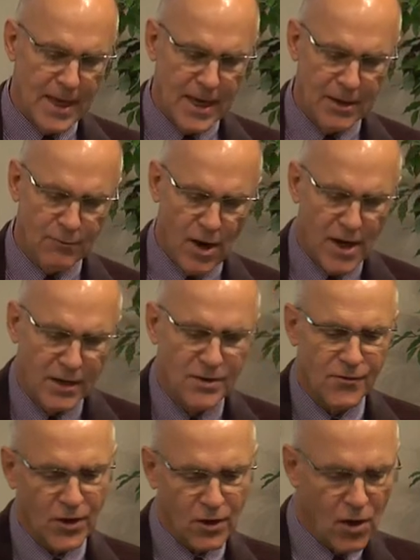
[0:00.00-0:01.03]
In writing
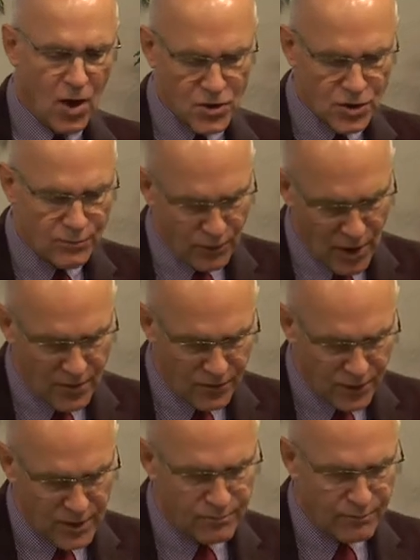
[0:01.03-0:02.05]
to the Colossian
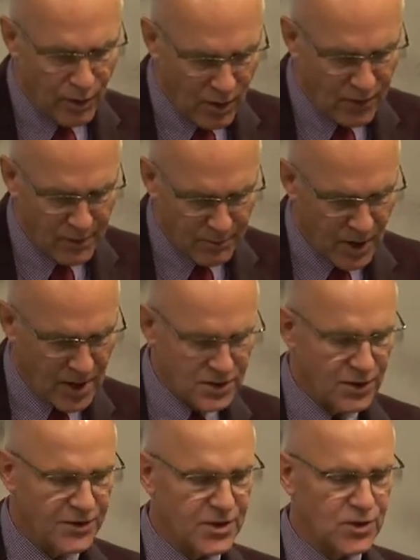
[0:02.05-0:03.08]
brethren, Paul the
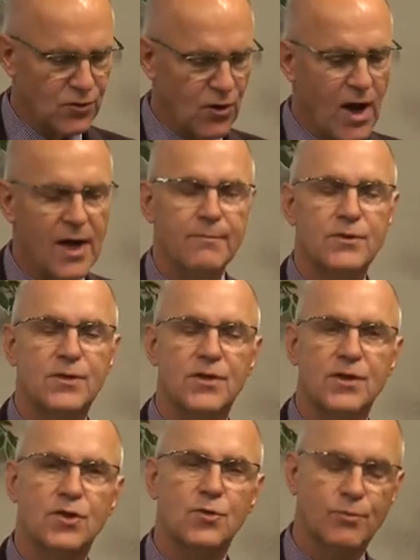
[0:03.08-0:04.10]
Apostle describes
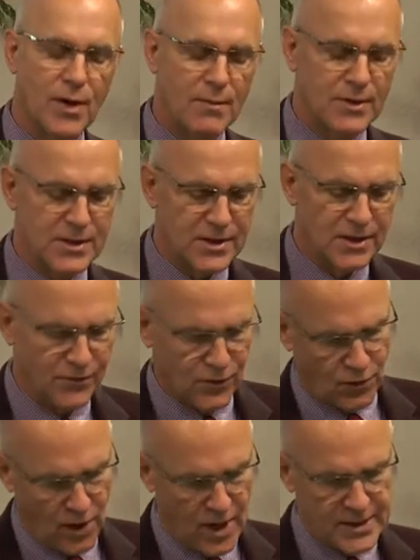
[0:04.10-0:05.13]
the supremacy of
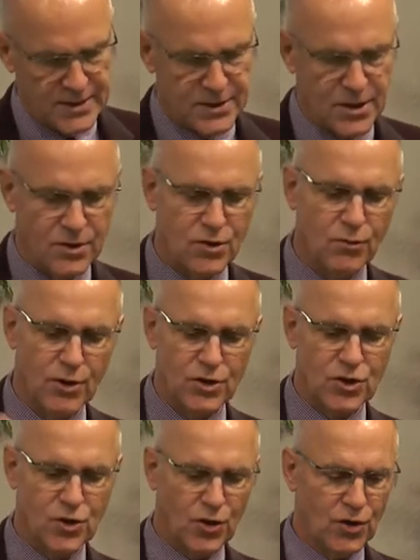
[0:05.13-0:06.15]
Christ to a
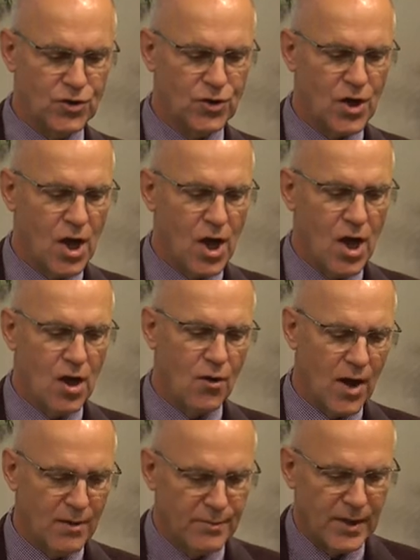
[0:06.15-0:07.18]
church who
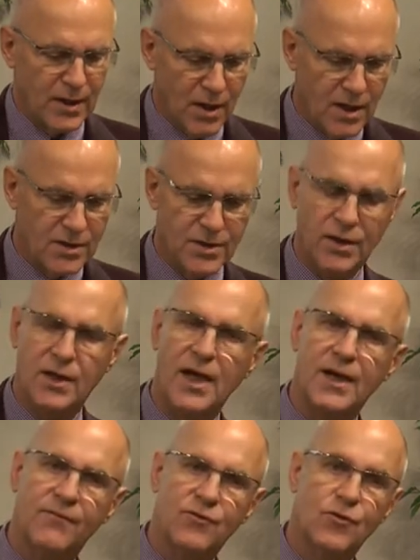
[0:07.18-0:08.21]
had begun to
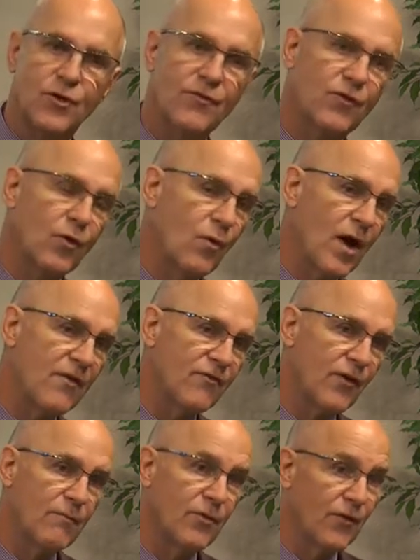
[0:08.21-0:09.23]
kind of drift away
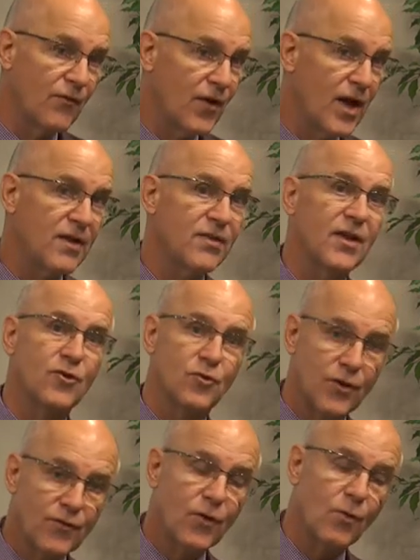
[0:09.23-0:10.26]
from the faith and
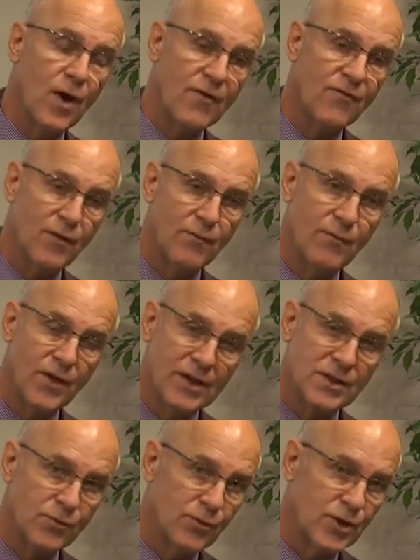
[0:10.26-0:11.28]
drift away from
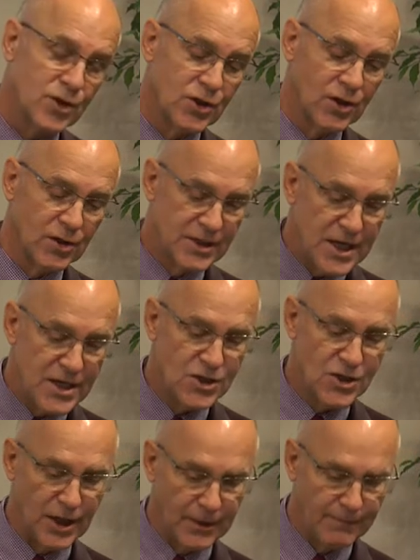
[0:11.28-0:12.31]
its original
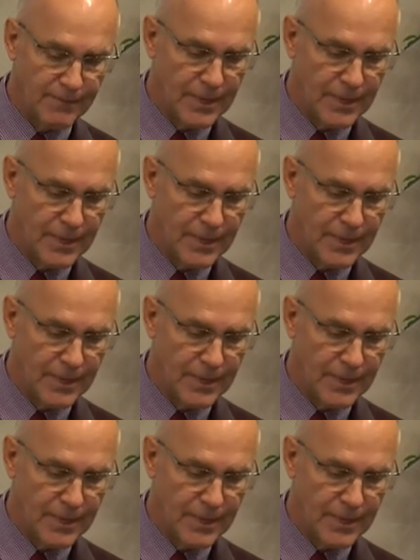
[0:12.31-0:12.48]
teaching.